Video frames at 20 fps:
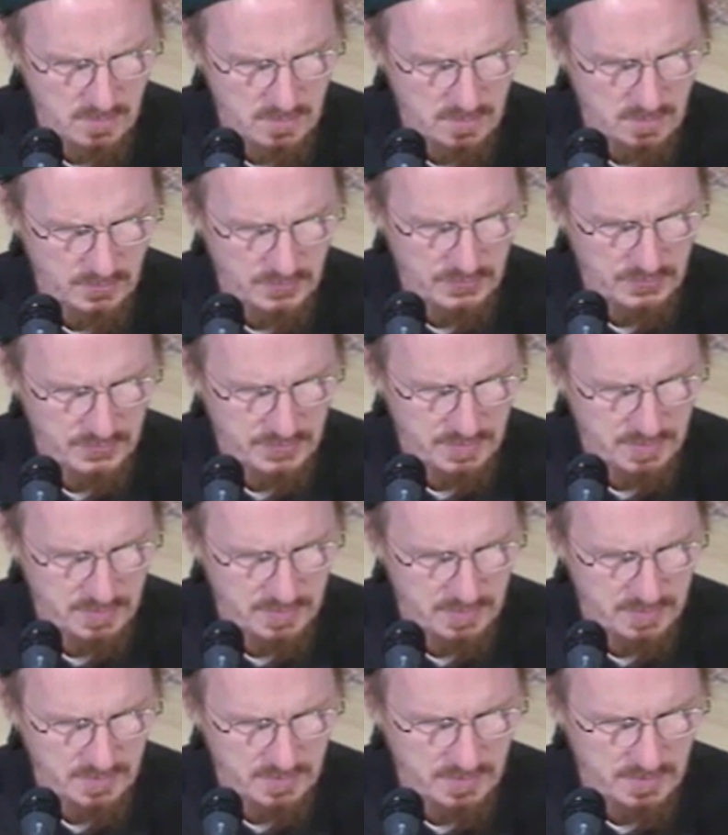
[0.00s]
or
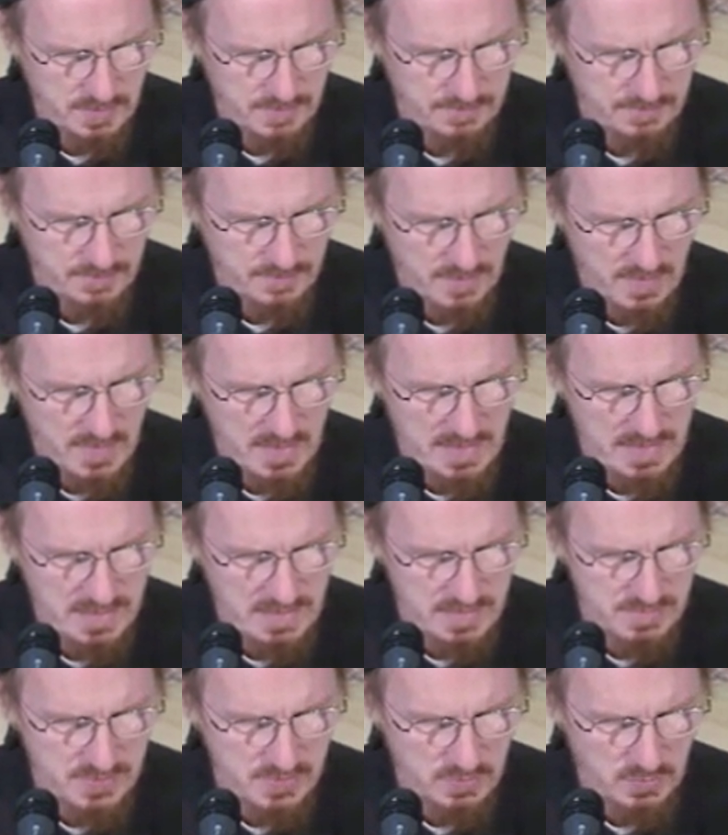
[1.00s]
sky, their
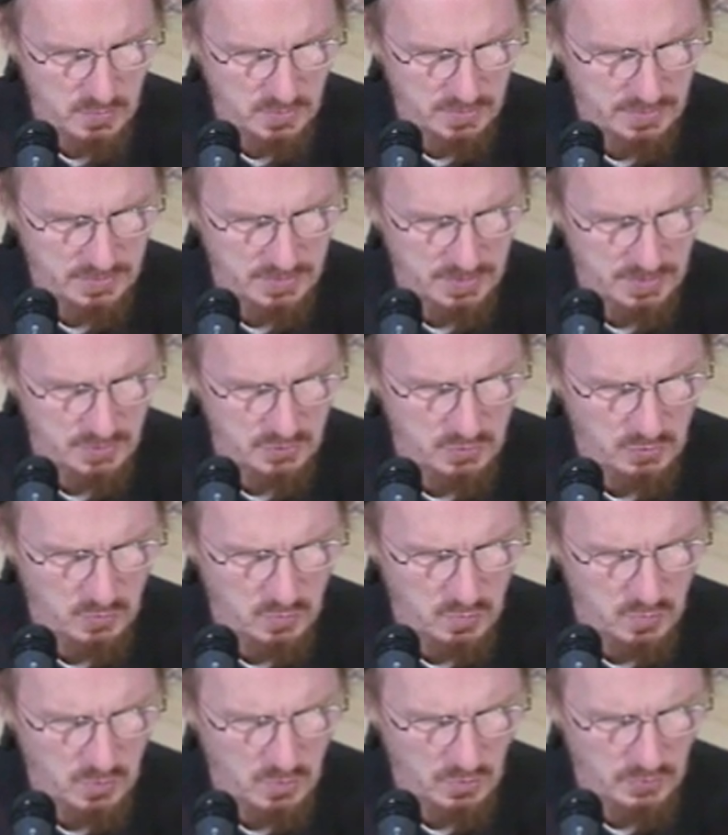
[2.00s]
livers will turn to
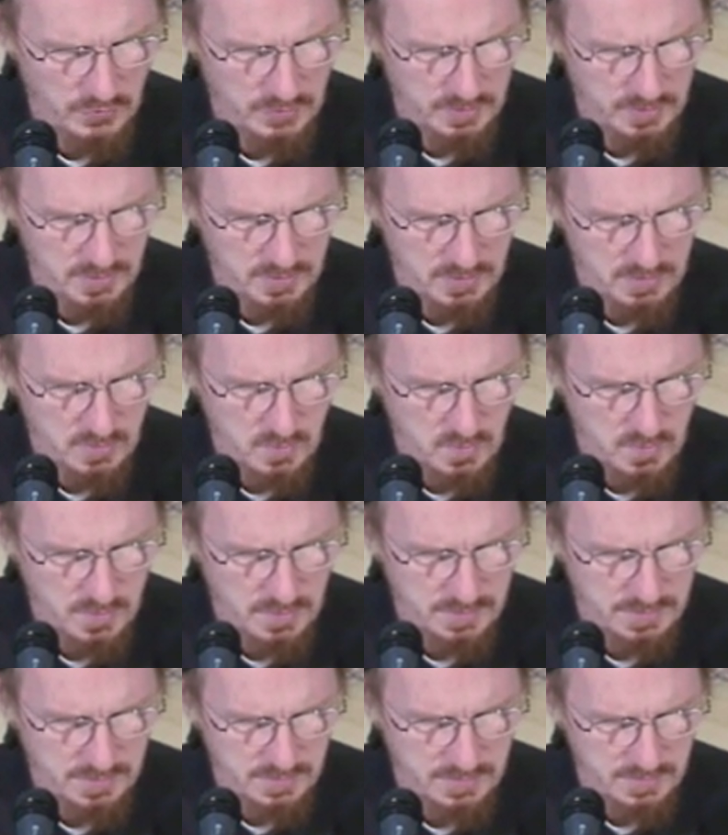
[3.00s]
water at
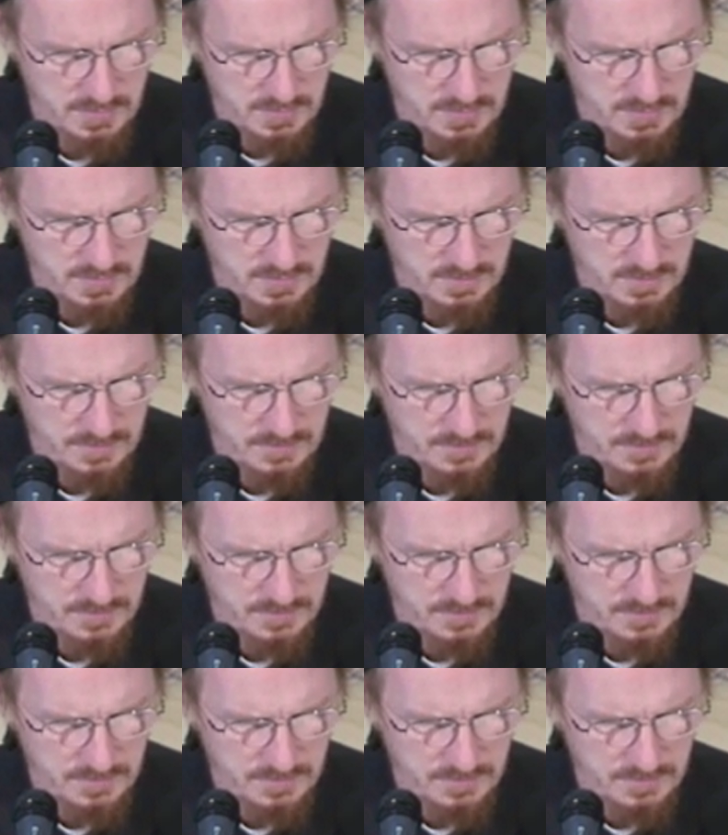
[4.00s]
once.